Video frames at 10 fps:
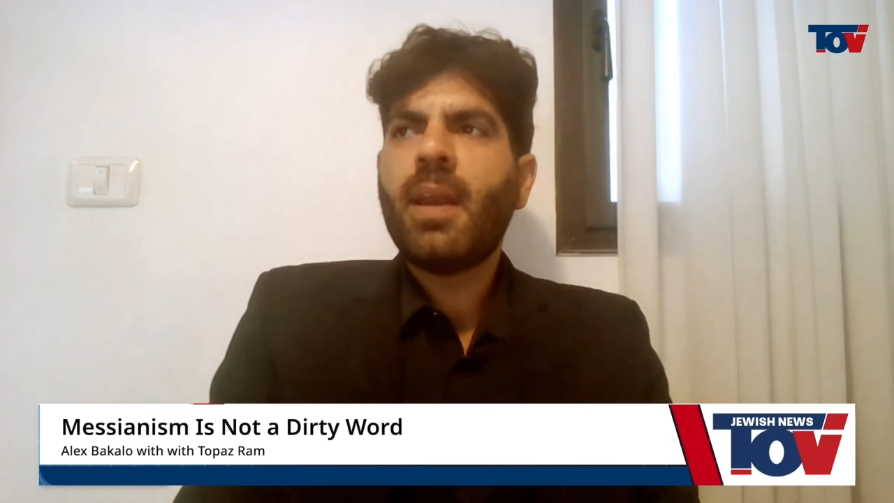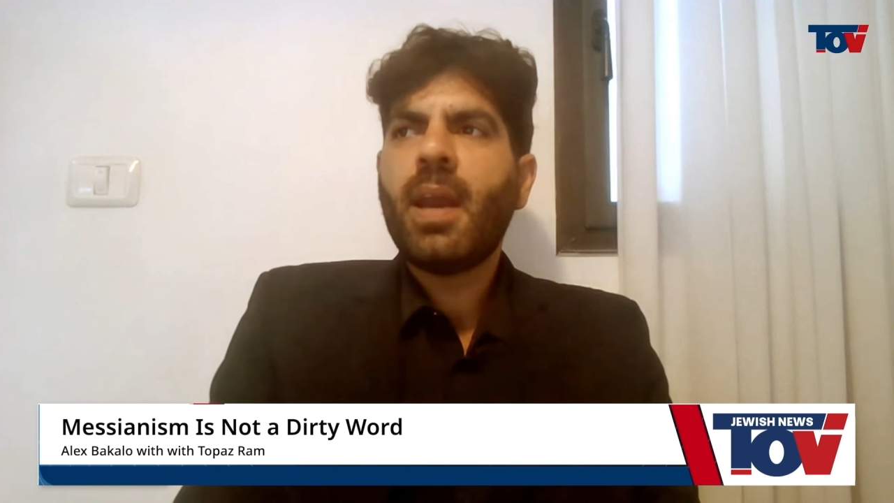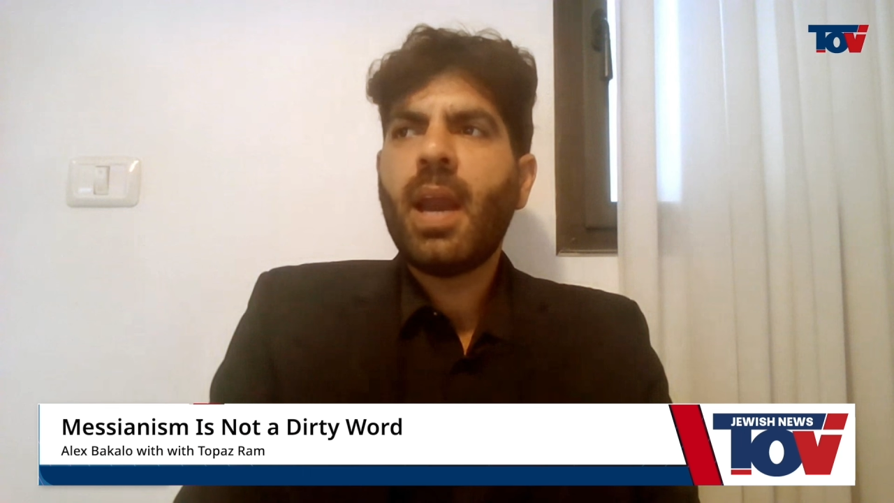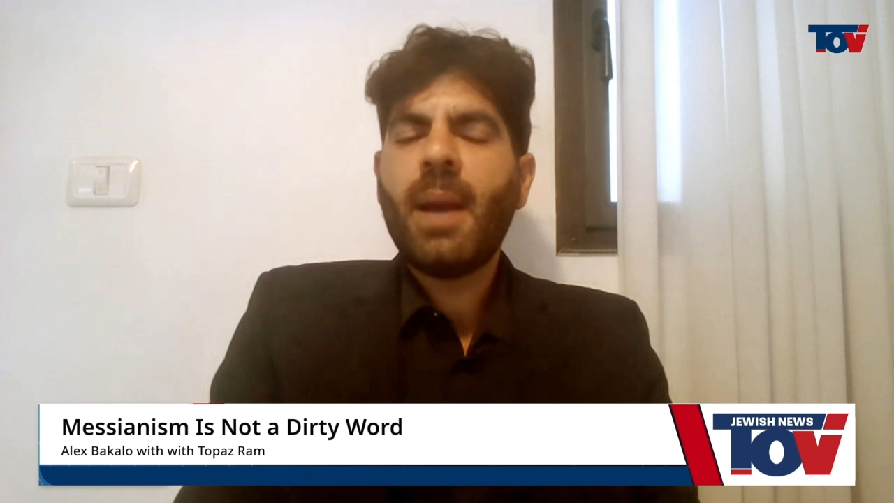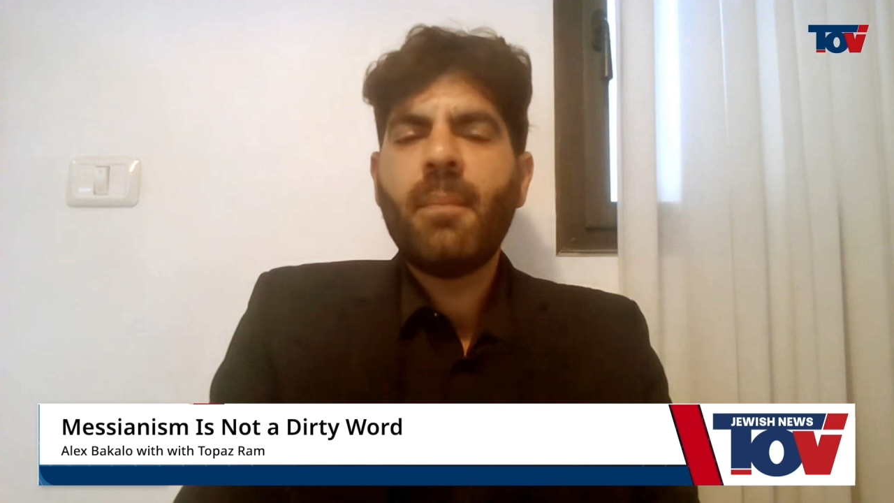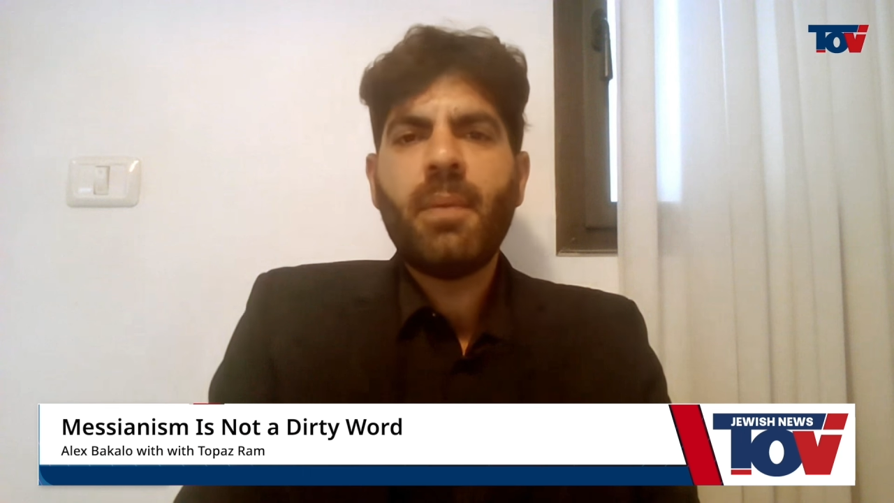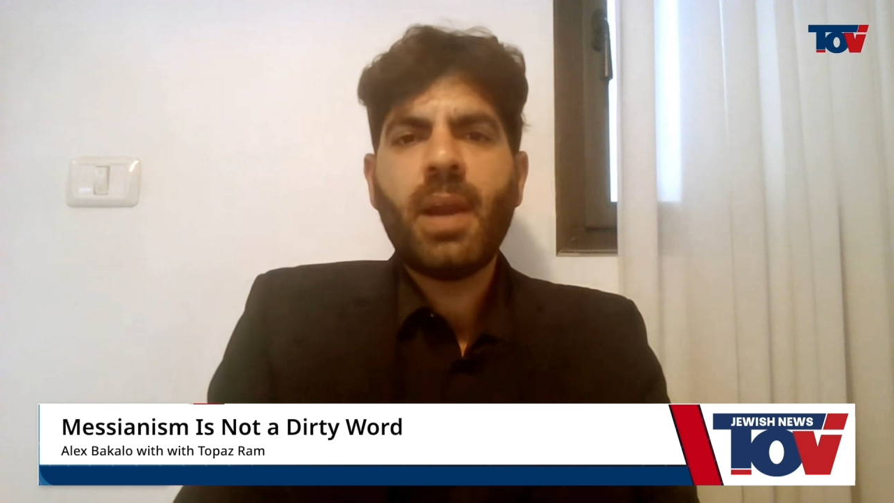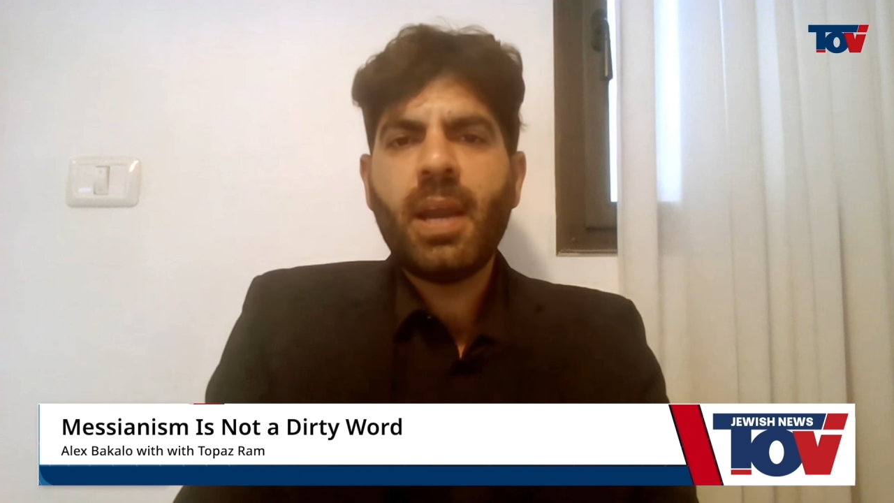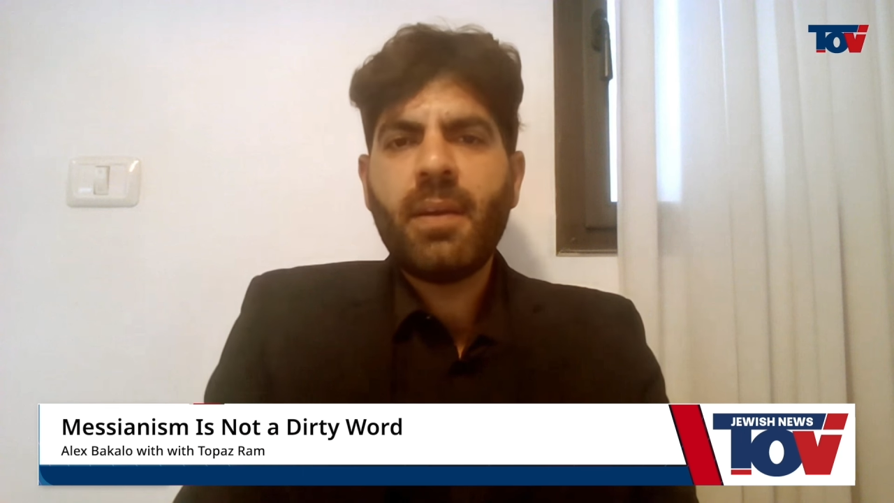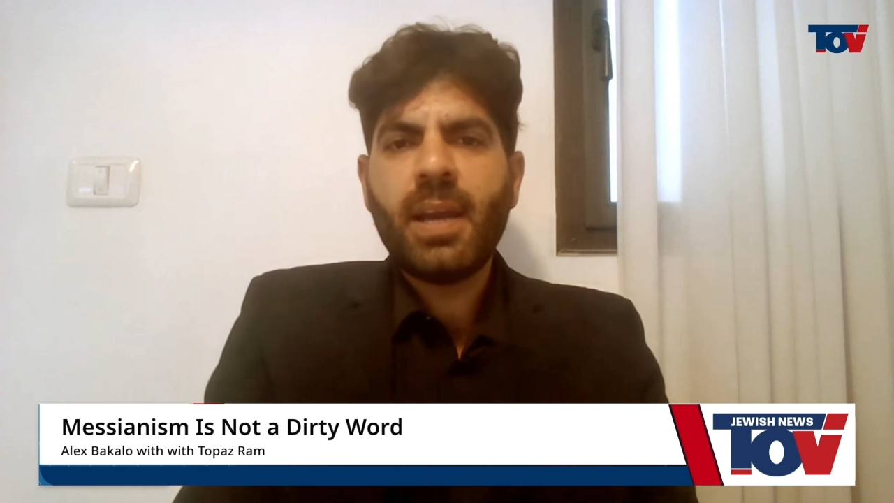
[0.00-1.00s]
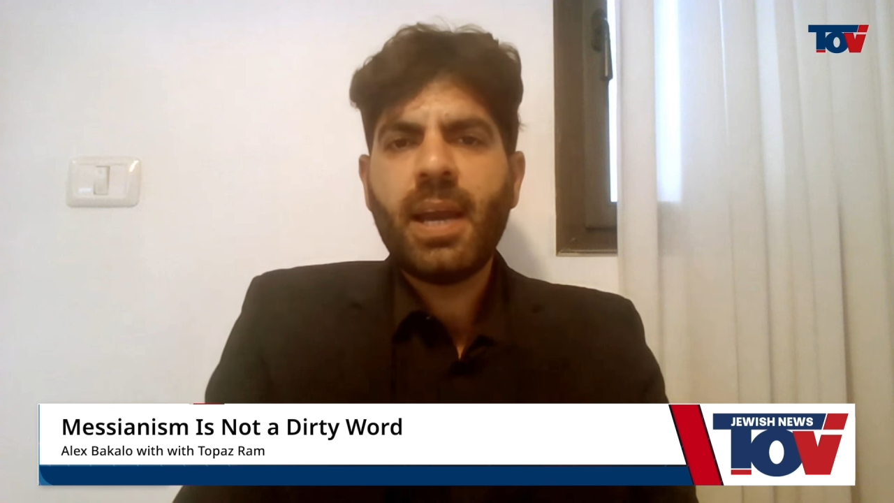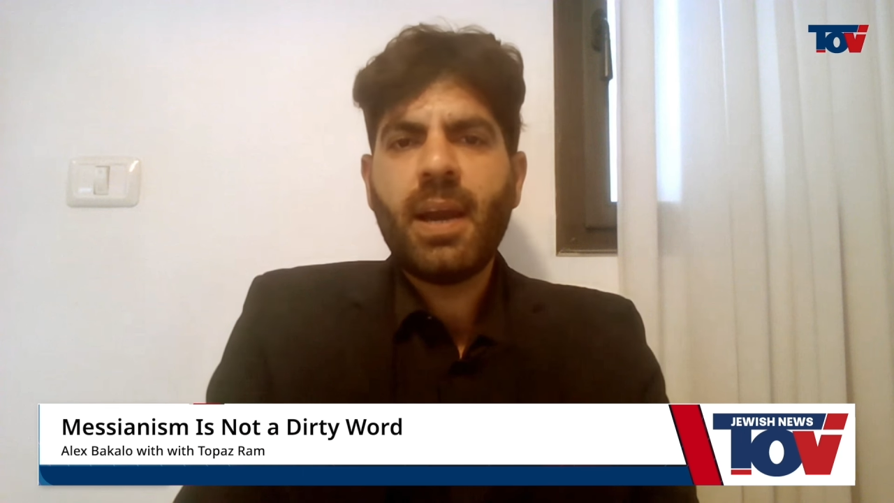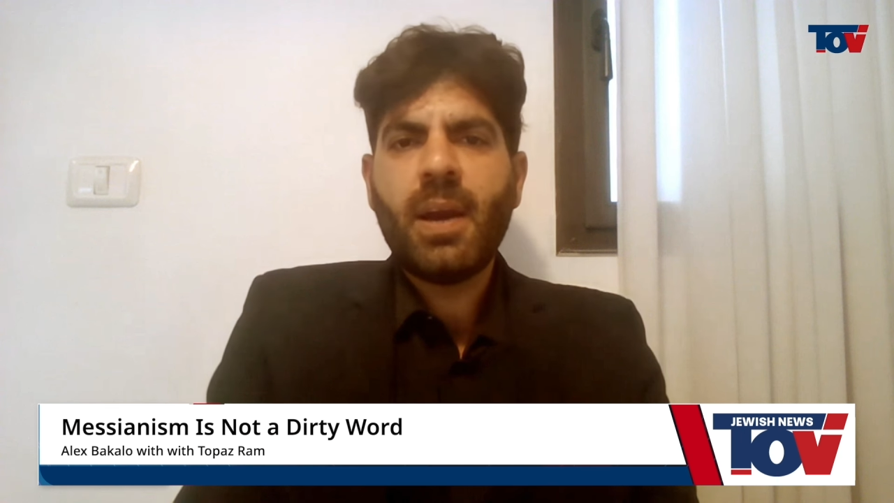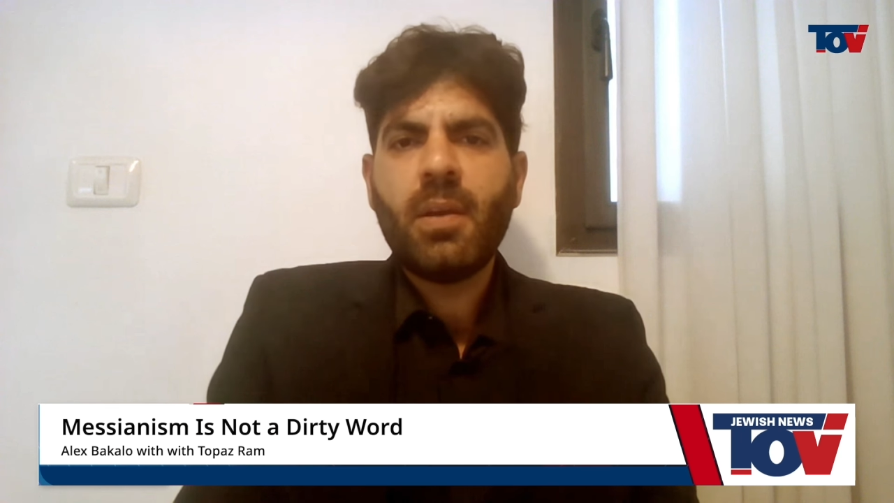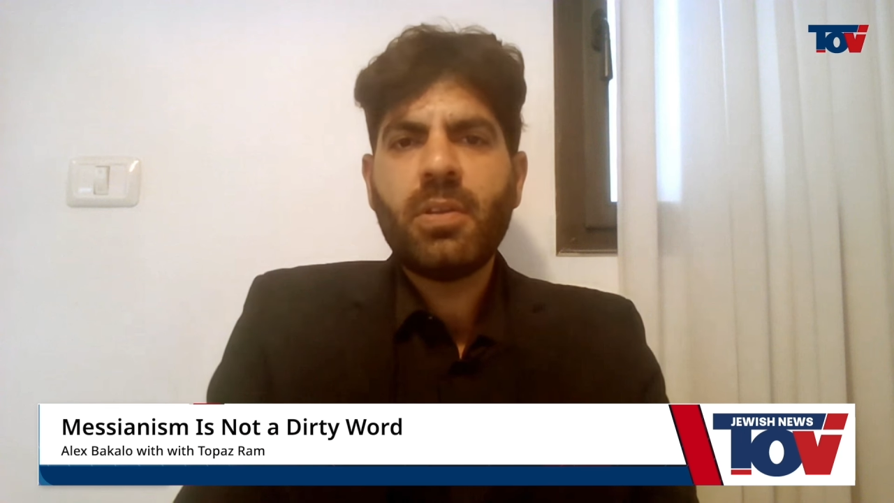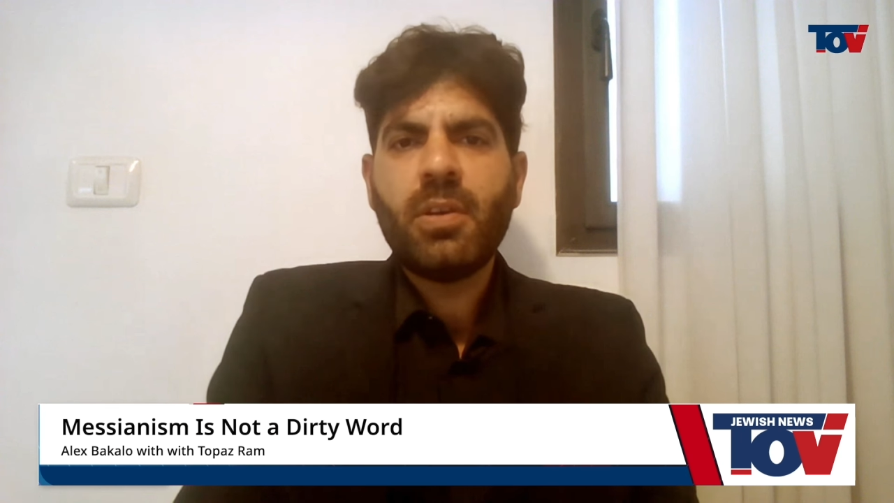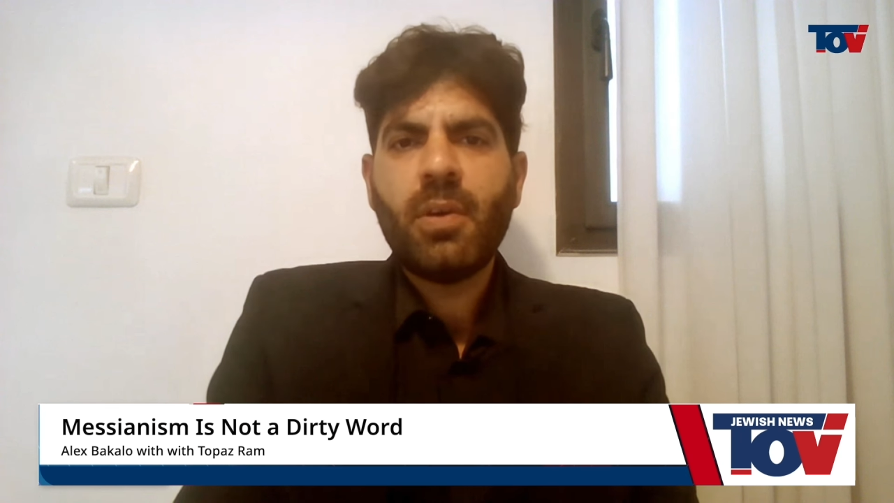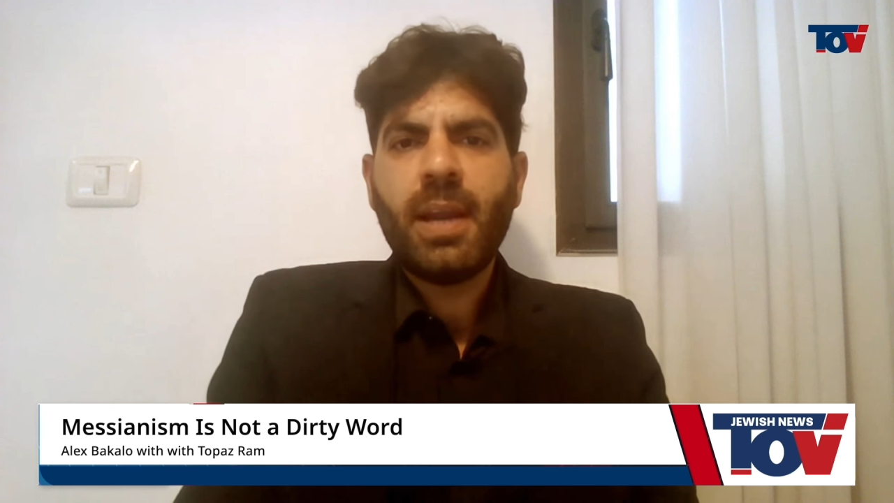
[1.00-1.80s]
I'm proud that I also